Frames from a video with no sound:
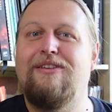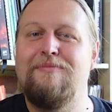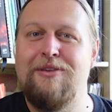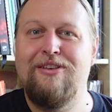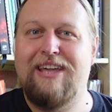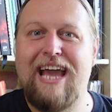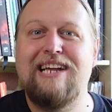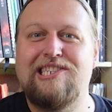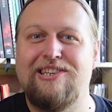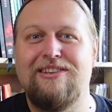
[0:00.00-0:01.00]

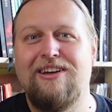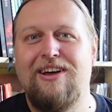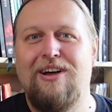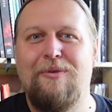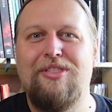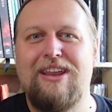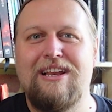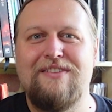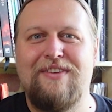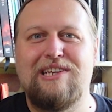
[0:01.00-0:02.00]
communication with an
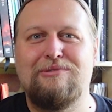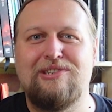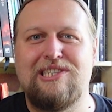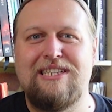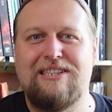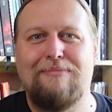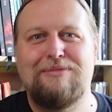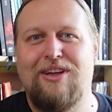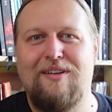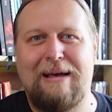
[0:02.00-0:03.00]
individual she
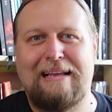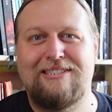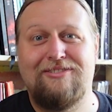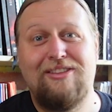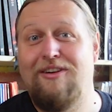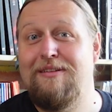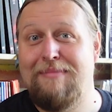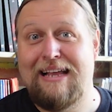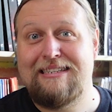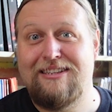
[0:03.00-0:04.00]
dubs her master, and the only
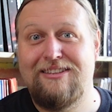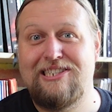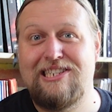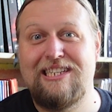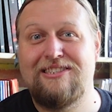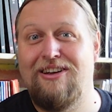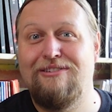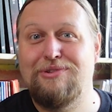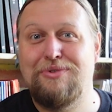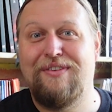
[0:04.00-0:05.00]
master that she is
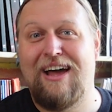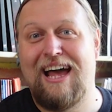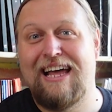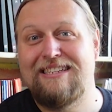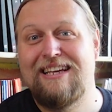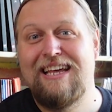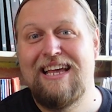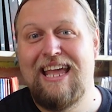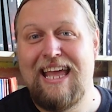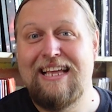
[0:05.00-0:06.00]
known to have had
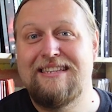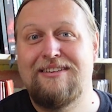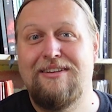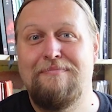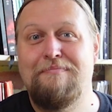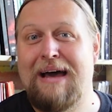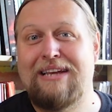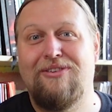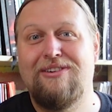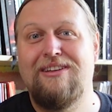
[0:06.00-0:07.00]
is
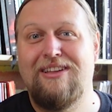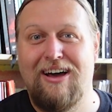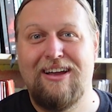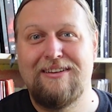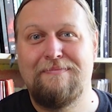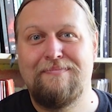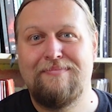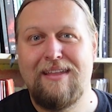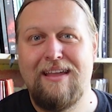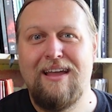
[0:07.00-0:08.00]
Madoc Gunn.
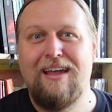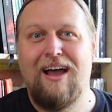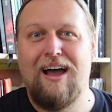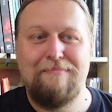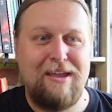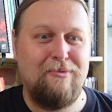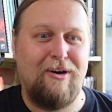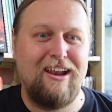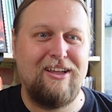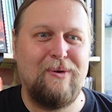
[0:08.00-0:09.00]

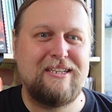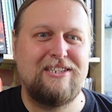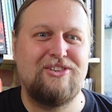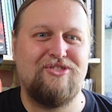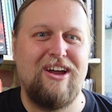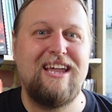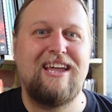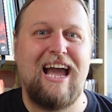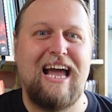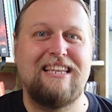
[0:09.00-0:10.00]
Meanwhile, Inquisitor
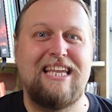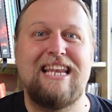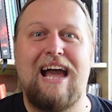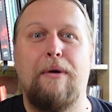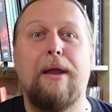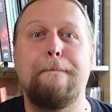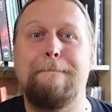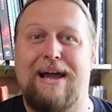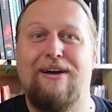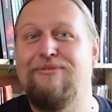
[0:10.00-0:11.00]
Drake and the now
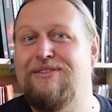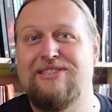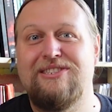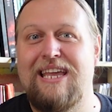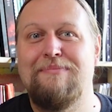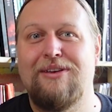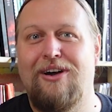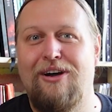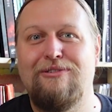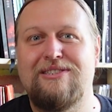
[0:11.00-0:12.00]
unbound demon
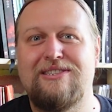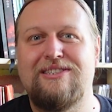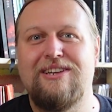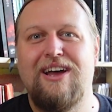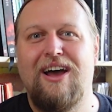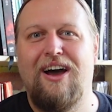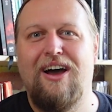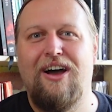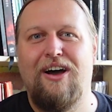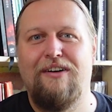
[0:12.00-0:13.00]
host
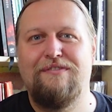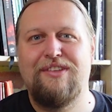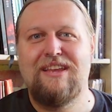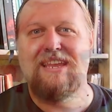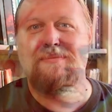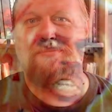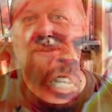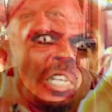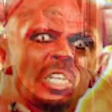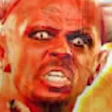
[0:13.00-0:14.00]
of the Demon
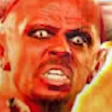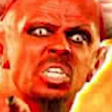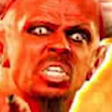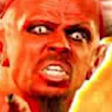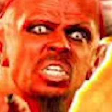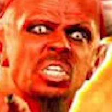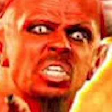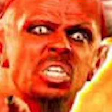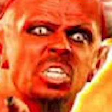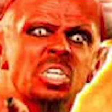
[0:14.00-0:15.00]
Prince Graol
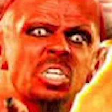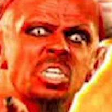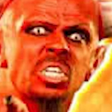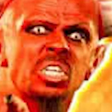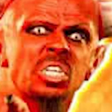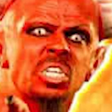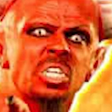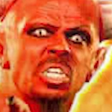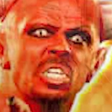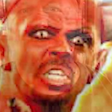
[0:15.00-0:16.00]

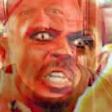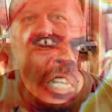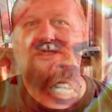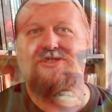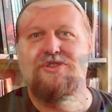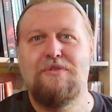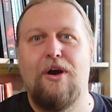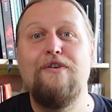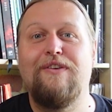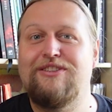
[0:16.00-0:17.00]
have sought to
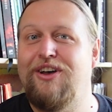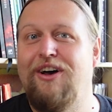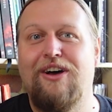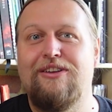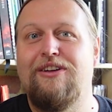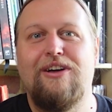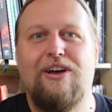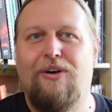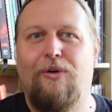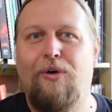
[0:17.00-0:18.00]
overturn
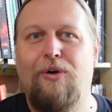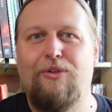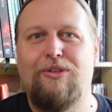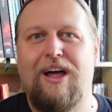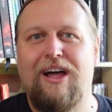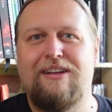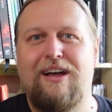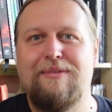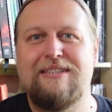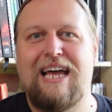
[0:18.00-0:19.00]
all
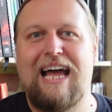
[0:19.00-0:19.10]
comers